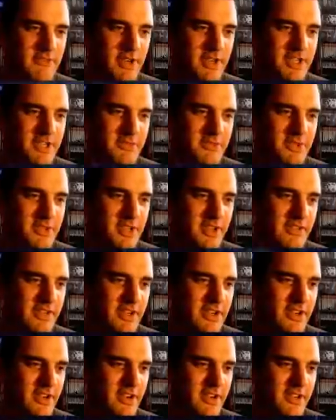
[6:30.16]
racing with these other
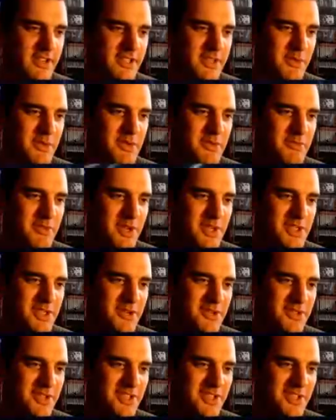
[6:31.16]
cars. There wasn't much I was going